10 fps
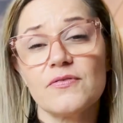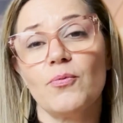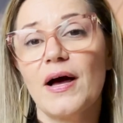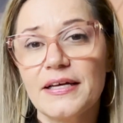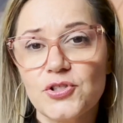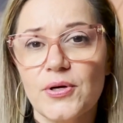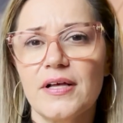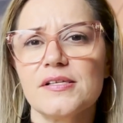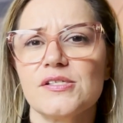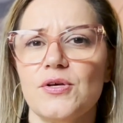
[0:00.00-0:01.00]
walking
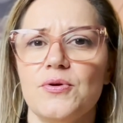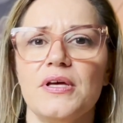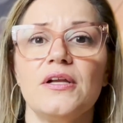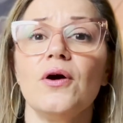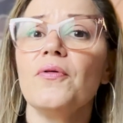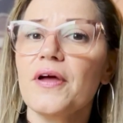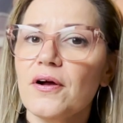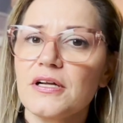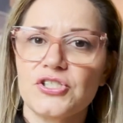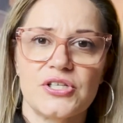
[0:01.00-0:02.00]
trails, so you can go
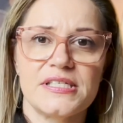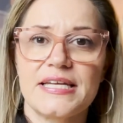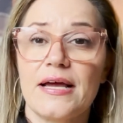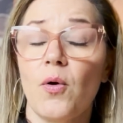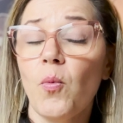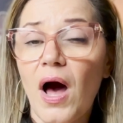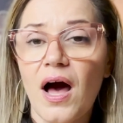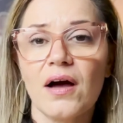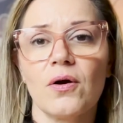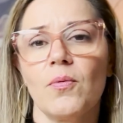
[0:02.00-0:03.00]
there and just take a
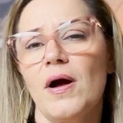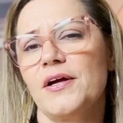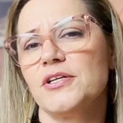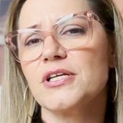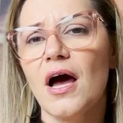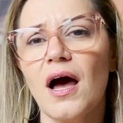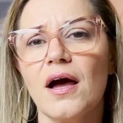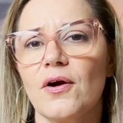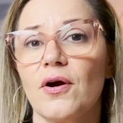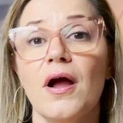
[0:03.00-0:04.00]
walk or walk your
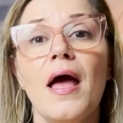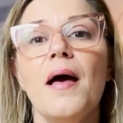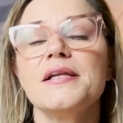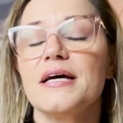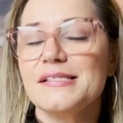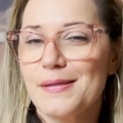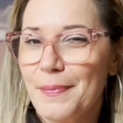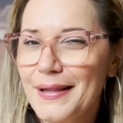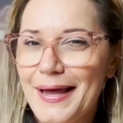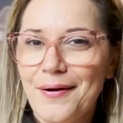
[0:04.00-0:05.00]
dog, or tons of
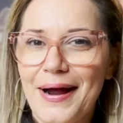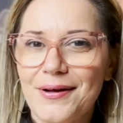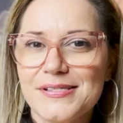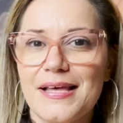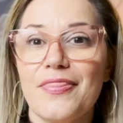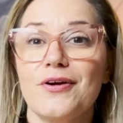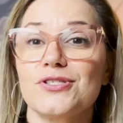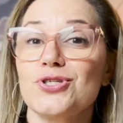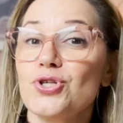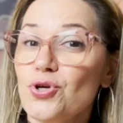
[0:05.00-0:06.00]
playgrounds.
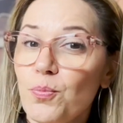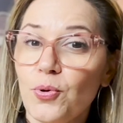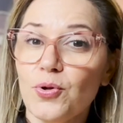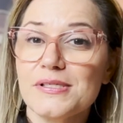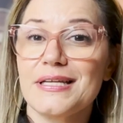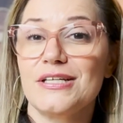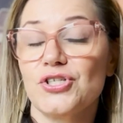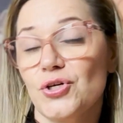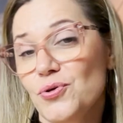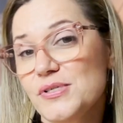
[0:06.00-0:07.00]
There's 2 pools and a
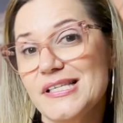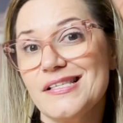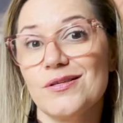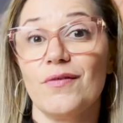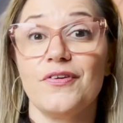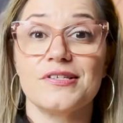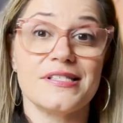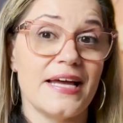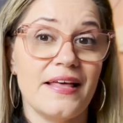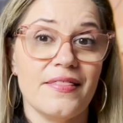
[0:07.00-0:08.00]
jacuzzi, so if you're
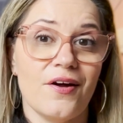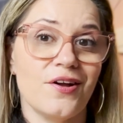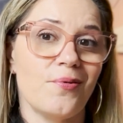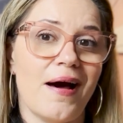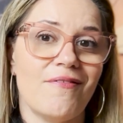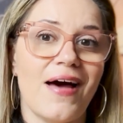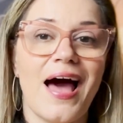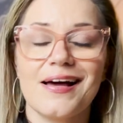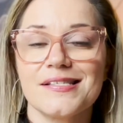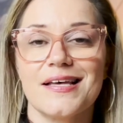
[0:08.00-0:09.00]
staying there, you have
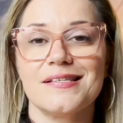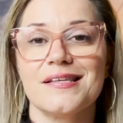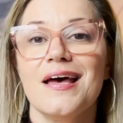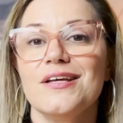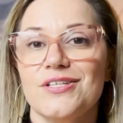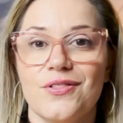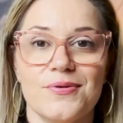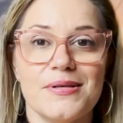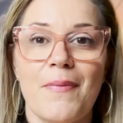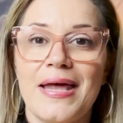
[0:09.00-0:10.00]
access to
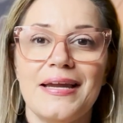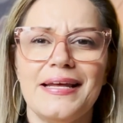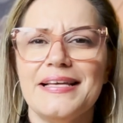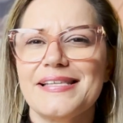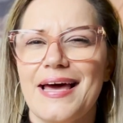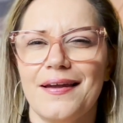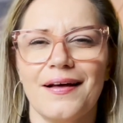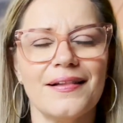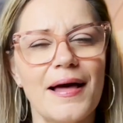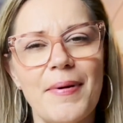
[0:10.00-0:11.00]
those amenities and a
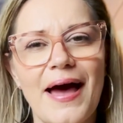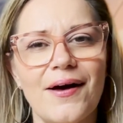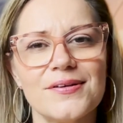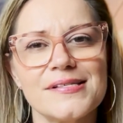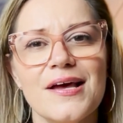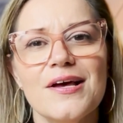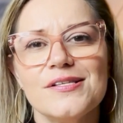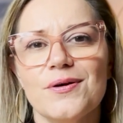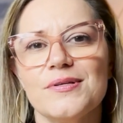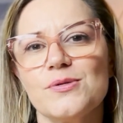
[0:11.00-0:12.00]
clubhouse.
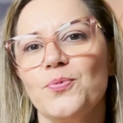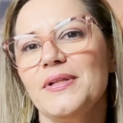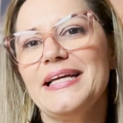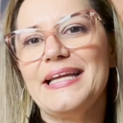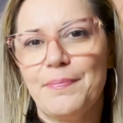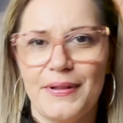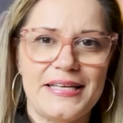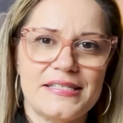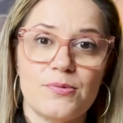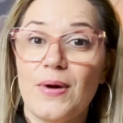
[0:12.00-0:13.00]
So it's a really neat place